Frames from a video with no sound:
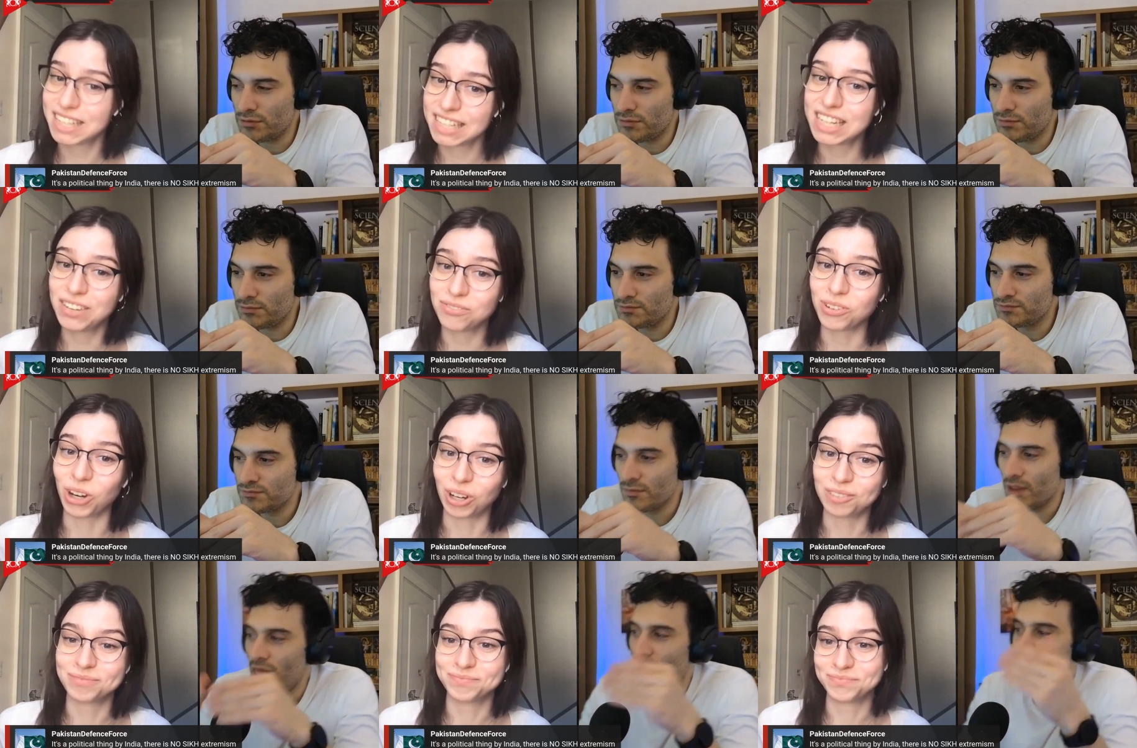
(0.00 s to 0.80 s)
Speaker 1: differ.
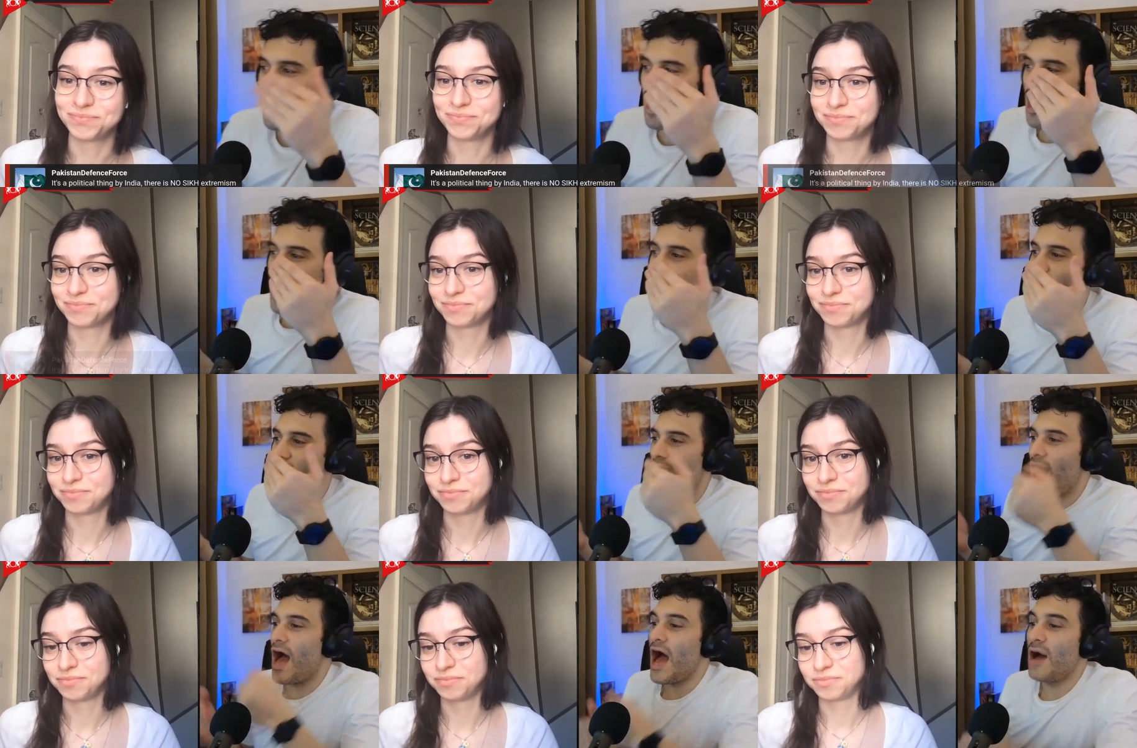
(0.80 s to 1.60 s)

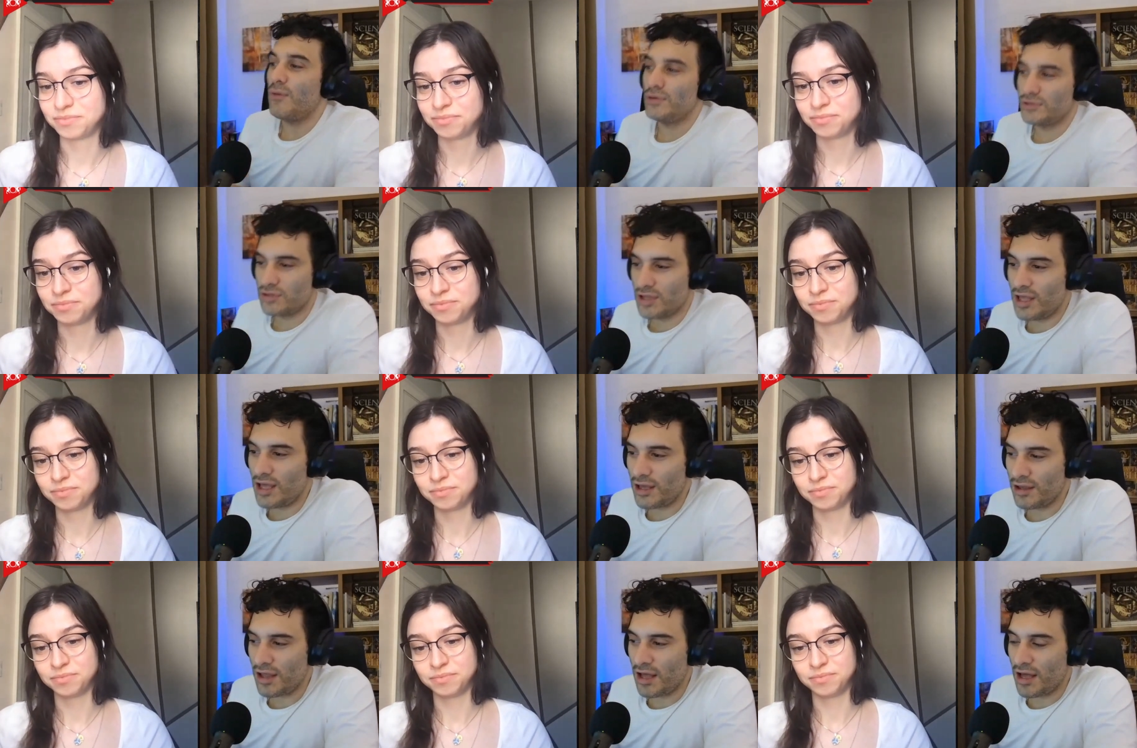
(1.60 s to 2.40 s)

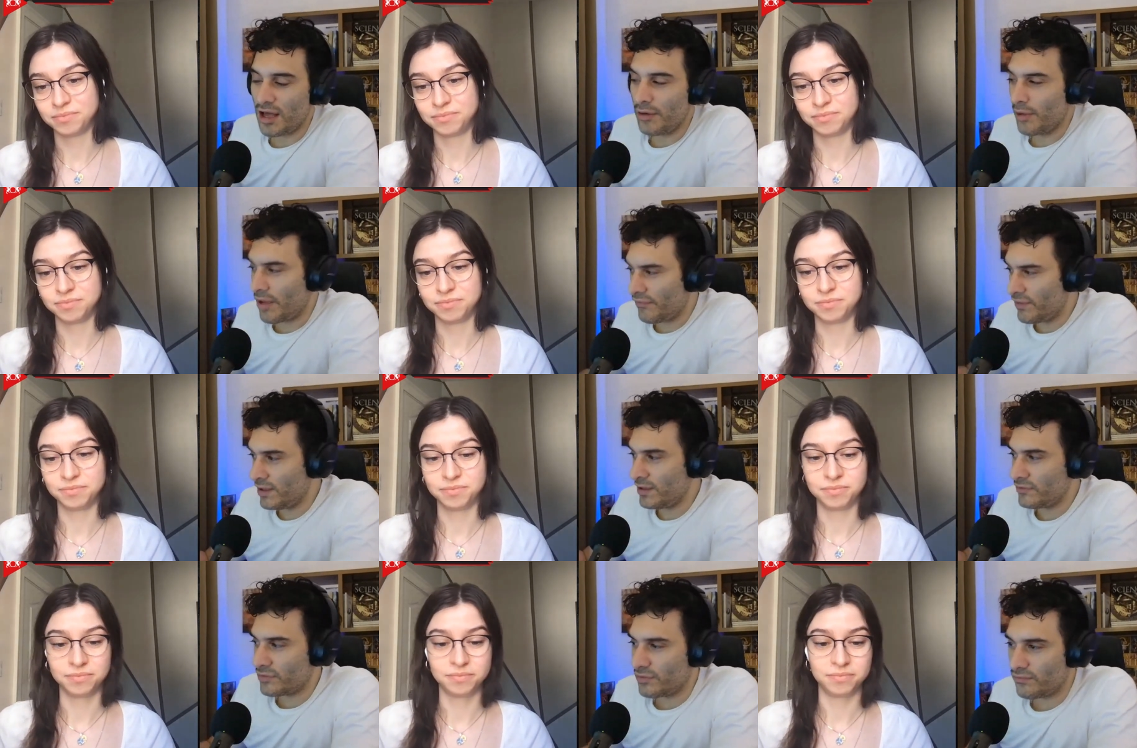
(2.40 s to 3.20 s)
I
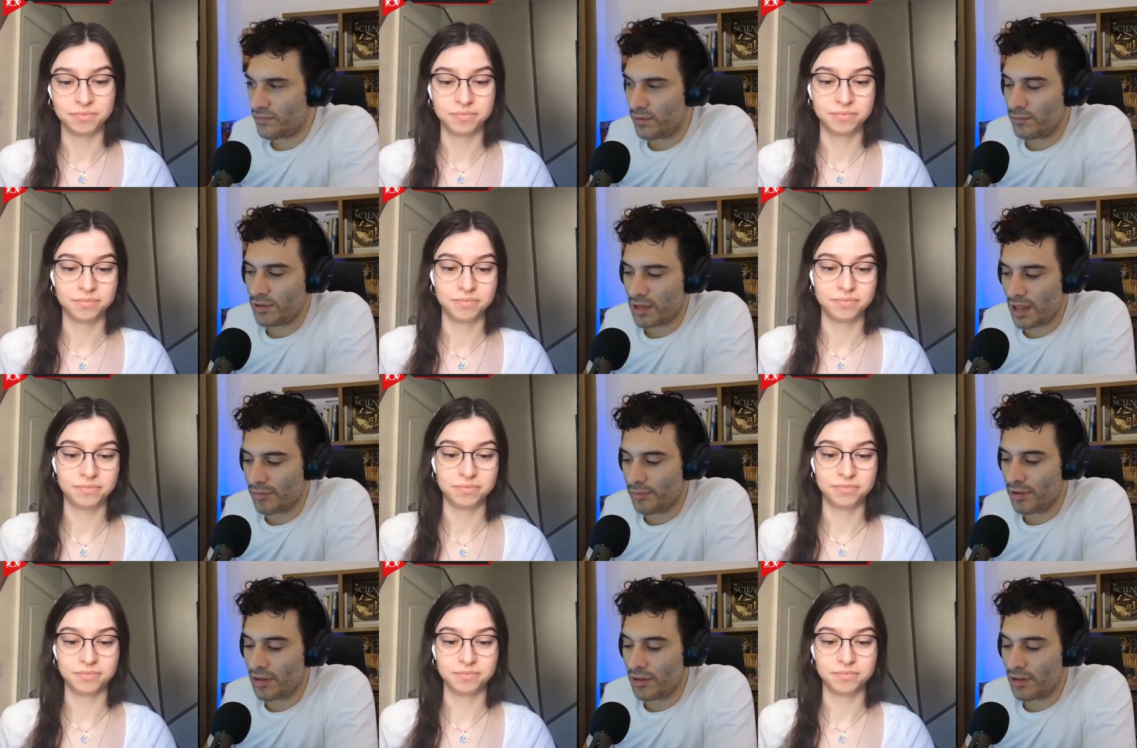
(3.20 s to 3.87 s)
think he's confirming that.